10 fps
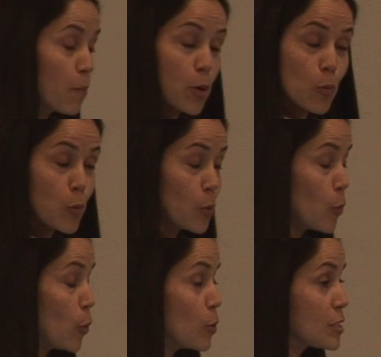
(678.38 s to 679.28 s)
But we
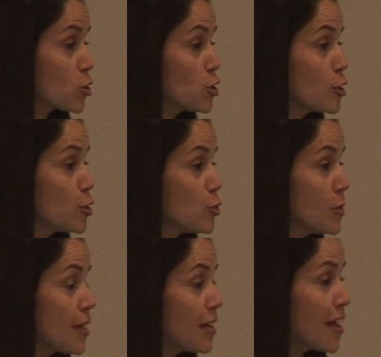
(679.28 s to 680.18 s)
will certainly
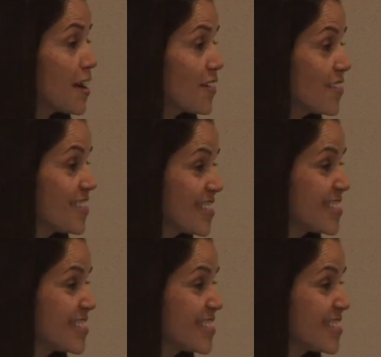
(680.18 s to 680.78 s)
do that now.